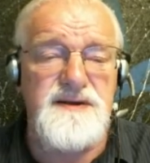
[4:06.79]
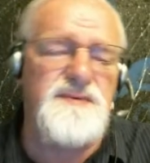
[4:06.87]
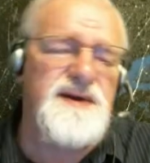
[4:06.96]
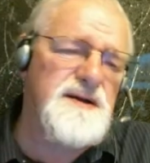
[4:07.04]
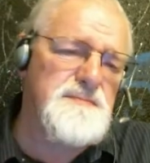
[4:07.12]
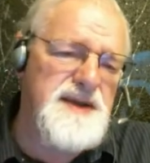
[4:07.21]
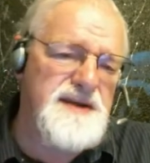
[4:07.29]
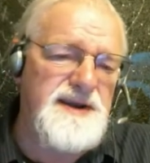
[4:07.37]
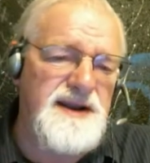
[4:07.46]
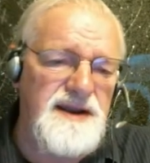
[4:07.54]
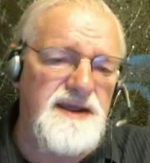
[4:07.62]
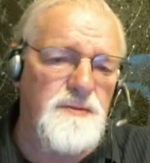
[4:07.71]
Well,
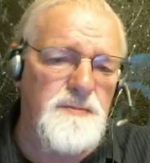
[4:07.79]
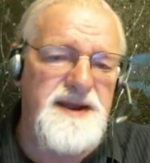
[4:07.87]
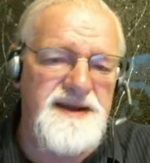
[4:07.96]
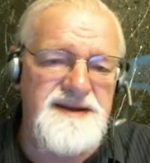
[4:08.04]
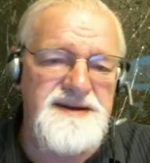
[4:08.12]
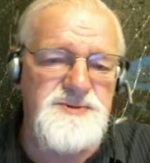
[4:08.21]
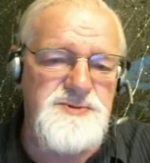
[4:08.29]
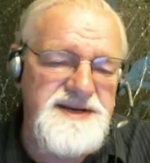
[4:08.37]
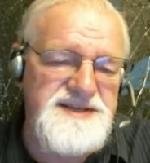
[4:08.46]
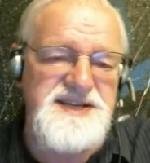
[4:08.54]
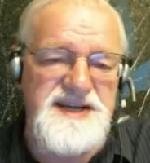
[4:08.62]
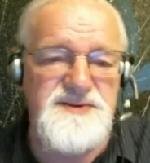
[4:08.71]
maybe a little bit,
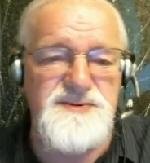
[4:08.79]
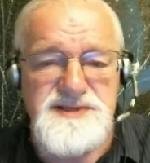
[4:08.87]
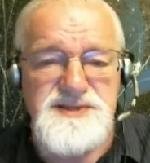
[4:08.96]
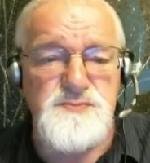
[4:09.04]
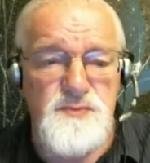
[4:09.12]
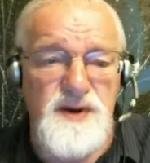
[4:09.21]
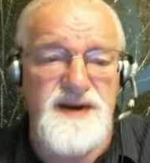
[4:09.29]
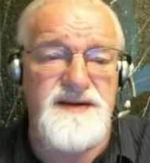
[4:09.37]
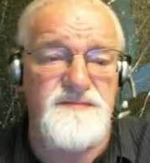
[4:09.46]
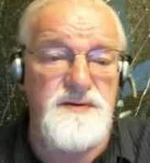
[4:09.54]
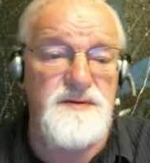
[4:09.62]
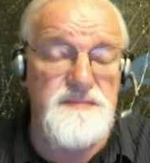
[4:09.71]
trade secrets,
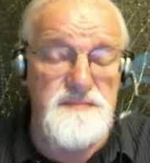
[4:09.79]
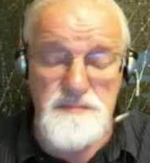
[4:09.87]
whatever.